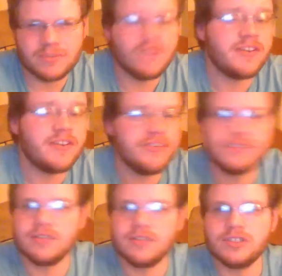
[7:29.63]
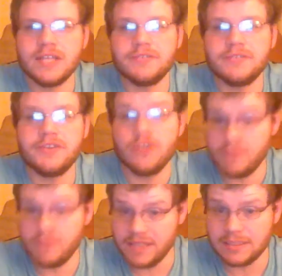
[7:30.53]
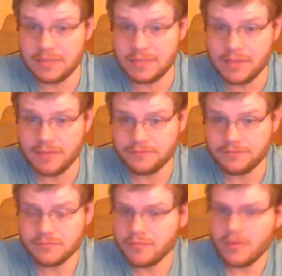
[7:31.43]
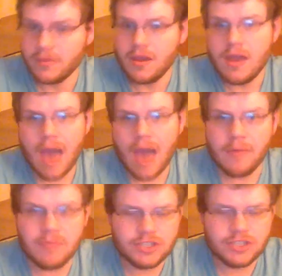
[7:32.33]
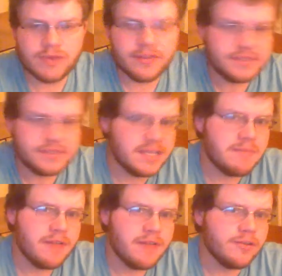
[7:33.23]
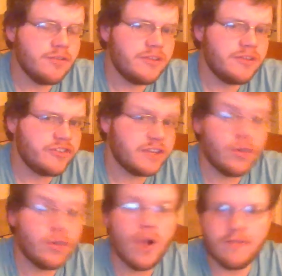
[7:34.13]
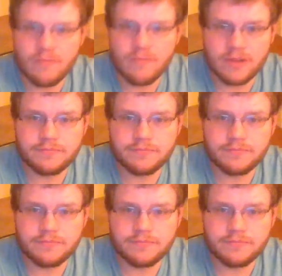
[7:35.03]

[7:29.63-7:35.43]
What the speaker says: So if I choose to socialize with you, you mean something to me. I would much rather sit in my room and just ignore everyone.